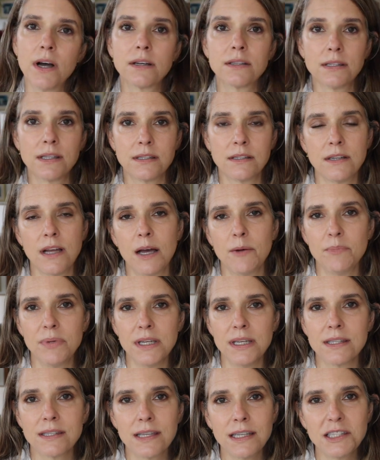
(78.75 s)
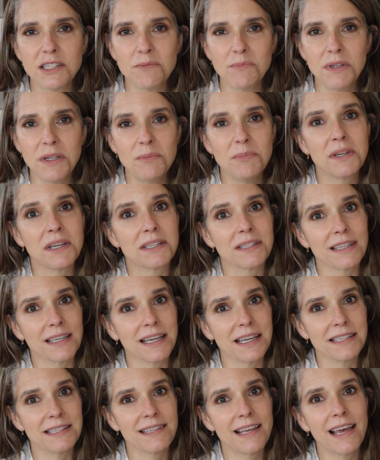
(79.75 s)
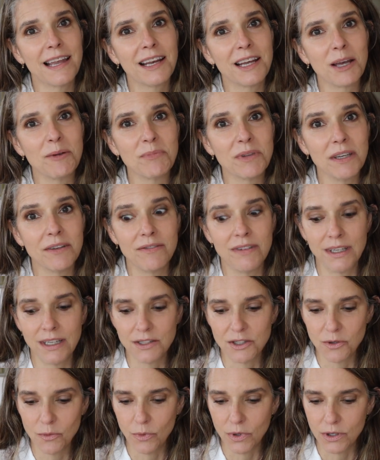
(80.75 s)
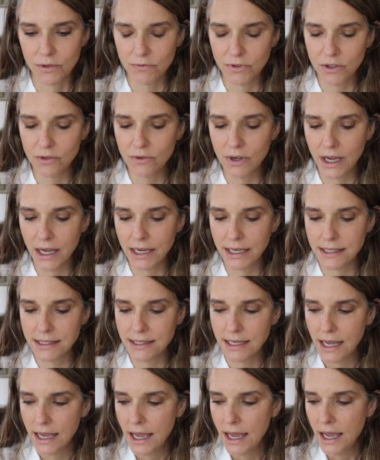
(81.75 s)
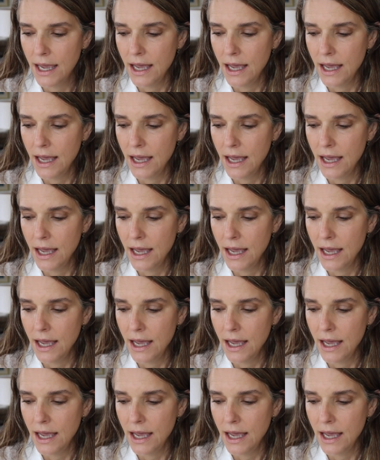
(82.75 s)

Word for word: box is not being sent to me because, like I said, I'm giving it to one of you guys.